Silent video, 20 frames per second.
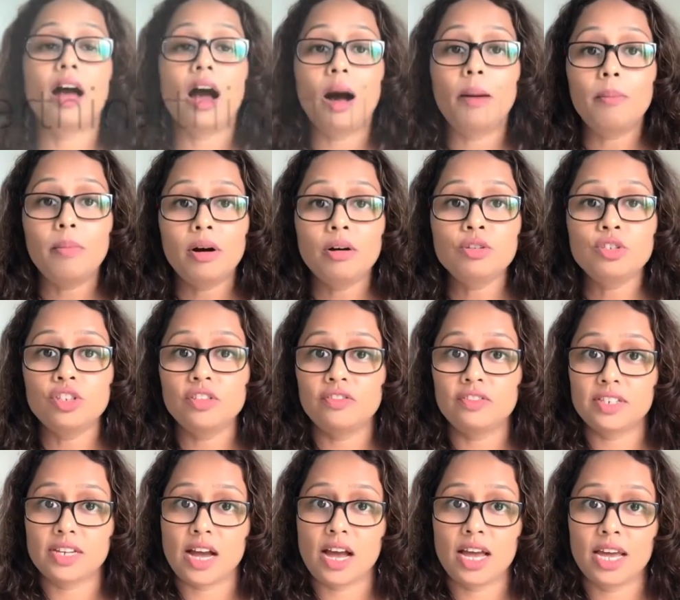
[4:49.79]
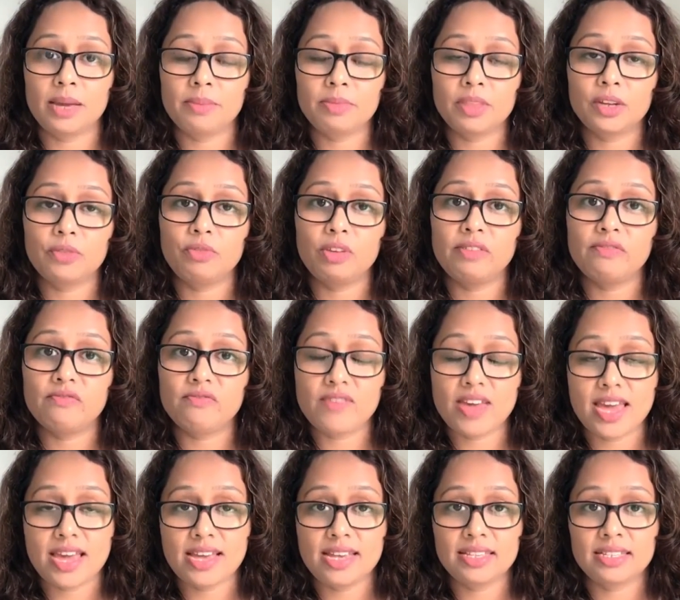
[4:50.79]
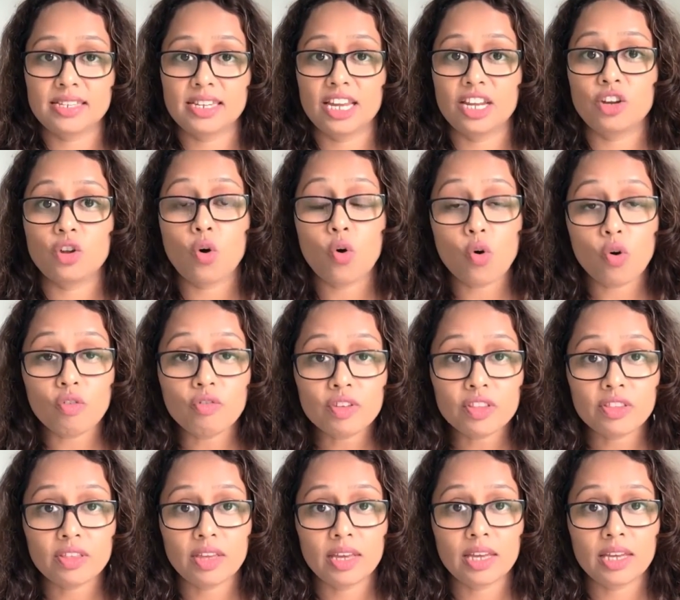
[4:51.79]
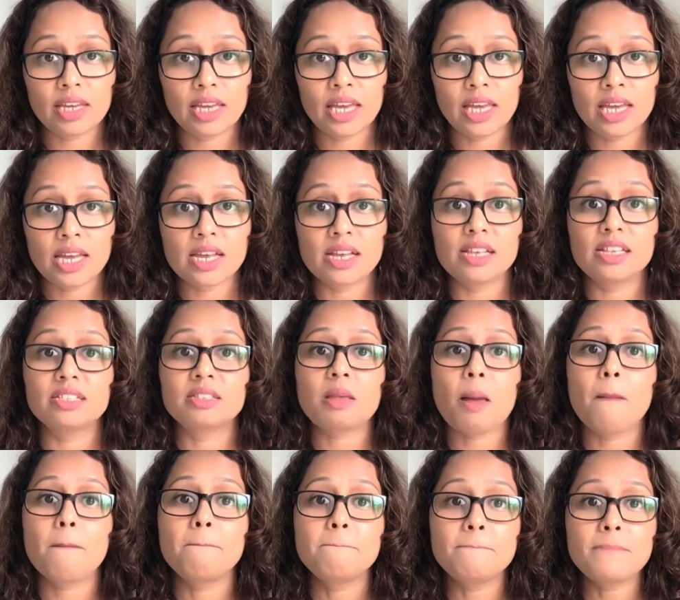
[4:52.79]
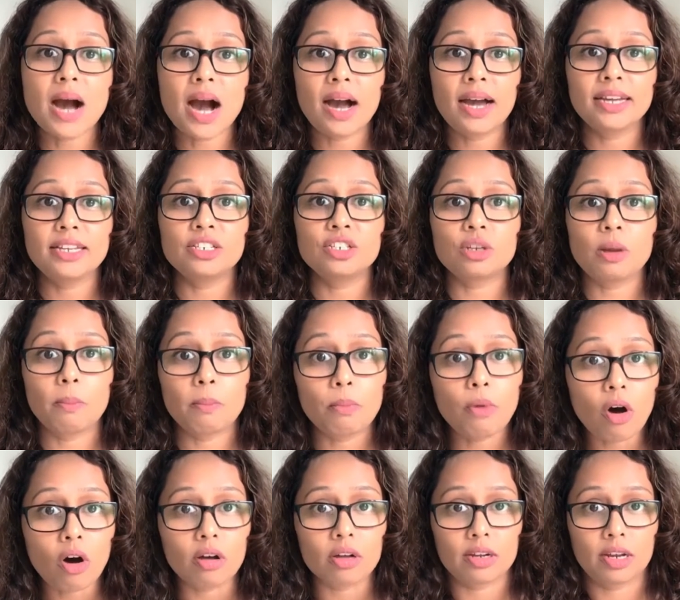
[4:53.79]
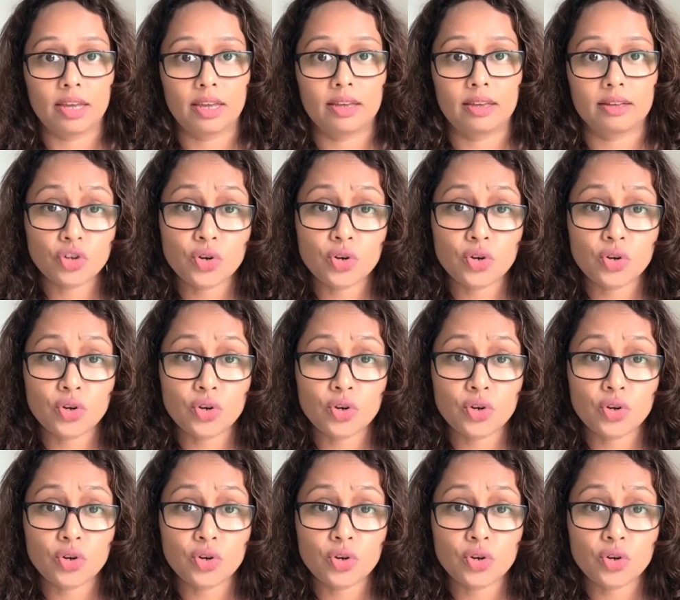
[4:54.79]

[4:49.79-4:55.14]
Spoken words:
The amount of time that we waste in overthinking is mind-boggling.